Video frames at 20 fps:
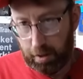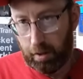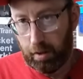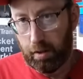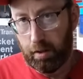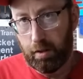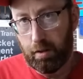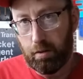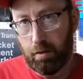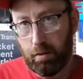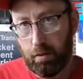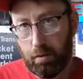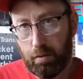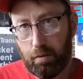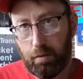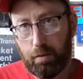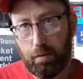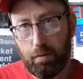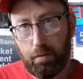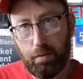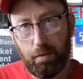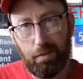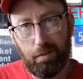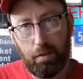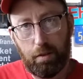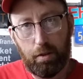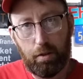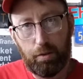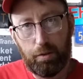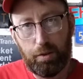a little
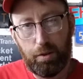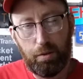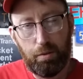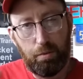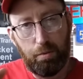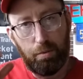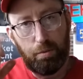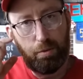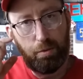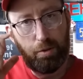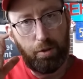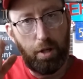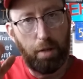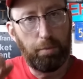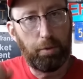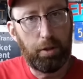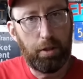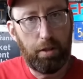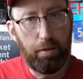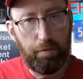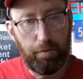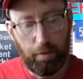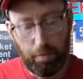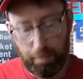too trebly for